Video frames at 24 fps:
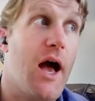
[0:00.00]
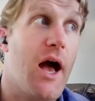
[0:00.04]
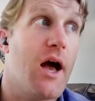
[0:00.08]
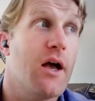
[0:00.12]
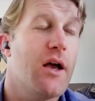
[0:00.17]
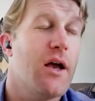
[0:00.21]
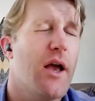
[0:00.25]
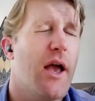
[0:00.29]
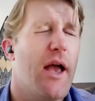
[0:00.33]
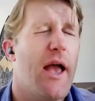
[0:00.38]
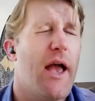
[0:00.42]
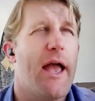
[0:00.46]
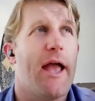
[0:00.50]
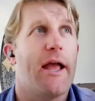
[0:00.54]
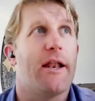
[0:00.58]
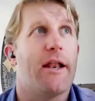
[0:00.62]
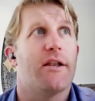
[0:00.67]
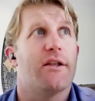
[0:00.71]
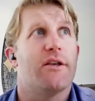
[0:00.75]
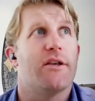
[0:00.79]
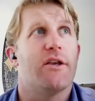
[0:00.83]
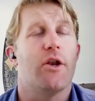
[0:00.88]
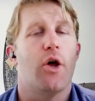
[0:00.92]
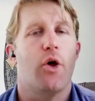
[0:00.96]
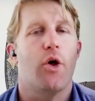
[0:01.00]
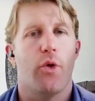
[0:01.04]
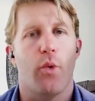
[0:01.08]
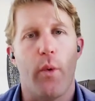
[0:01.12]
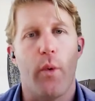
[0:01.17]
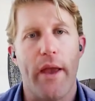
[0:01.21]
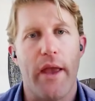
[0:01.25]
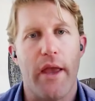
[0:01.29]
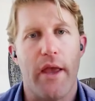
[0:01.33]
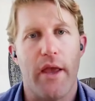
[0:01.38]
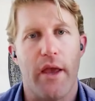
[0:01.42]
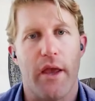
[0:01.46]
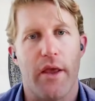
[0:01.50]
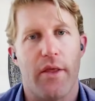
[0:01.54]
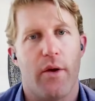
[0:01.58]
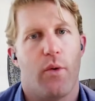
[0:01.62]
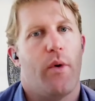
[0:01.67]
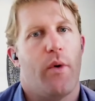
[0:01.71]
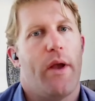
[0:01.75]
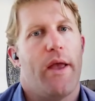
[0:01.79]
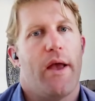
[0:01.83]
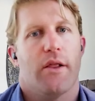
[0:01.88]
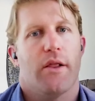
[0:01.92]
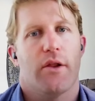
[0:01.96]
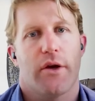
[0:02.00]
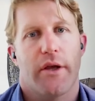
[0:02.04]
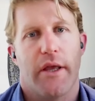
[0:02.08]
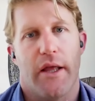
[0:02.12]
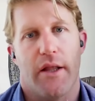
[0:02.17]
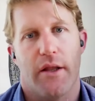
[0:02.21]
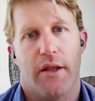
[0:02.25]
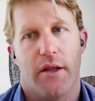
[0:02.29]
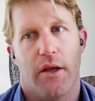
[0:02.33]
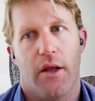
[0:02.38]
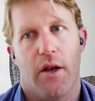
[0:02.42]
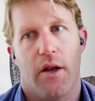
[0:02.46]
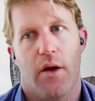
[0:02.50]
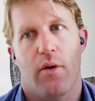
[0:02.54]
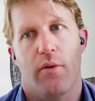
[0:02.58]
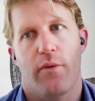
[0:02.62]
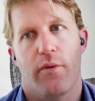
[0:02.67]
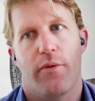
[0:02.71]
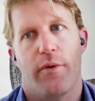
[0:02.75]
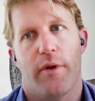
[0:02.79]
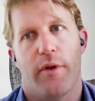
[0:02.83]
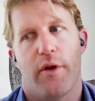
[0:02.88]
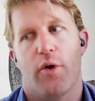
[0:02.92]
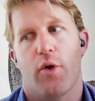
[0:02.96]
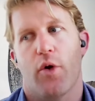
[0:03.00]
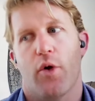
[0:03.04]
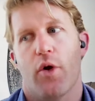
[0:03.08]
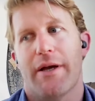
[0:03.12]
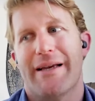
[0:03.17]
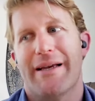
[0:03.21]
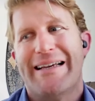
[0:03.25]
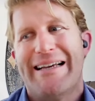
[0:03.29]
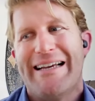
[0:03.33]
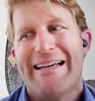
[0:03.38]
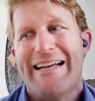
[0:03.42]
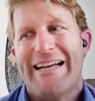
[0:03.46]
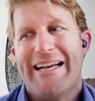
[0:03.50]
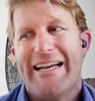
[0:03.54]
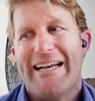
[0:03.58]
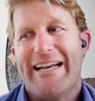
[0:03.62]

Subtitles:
Yeah. And, the way I look at, Findora,